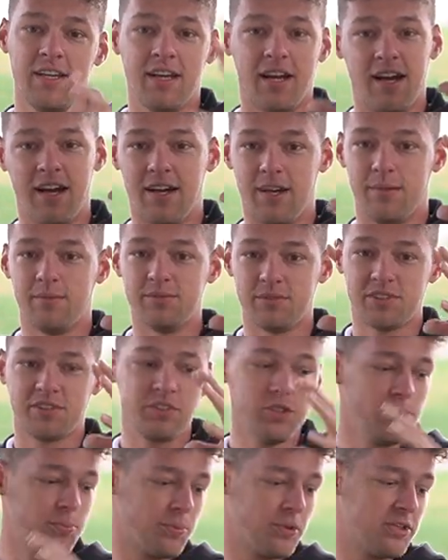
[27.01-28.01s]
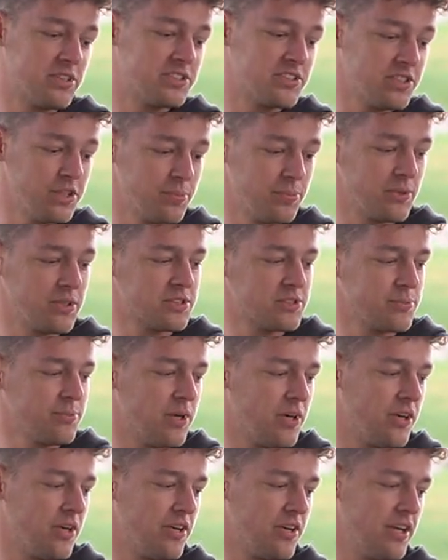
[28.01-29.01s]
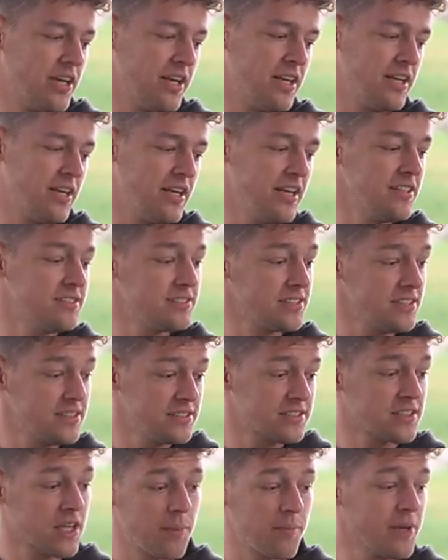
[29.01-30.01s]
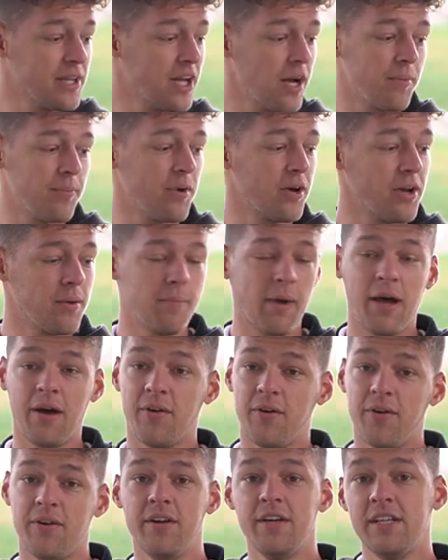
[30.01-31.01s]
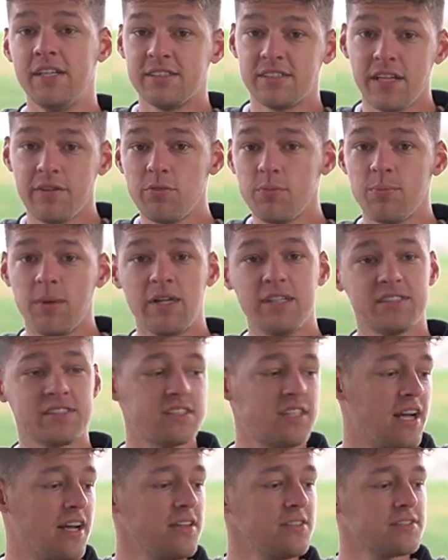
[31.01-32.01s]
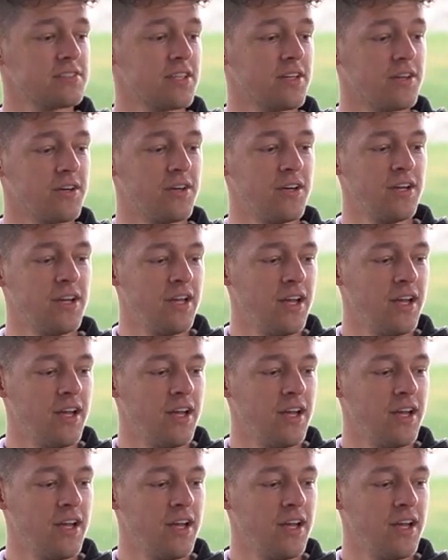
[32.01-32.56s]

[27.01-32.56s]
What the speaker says: super small, and Izzy is coming up on about 7 months now, so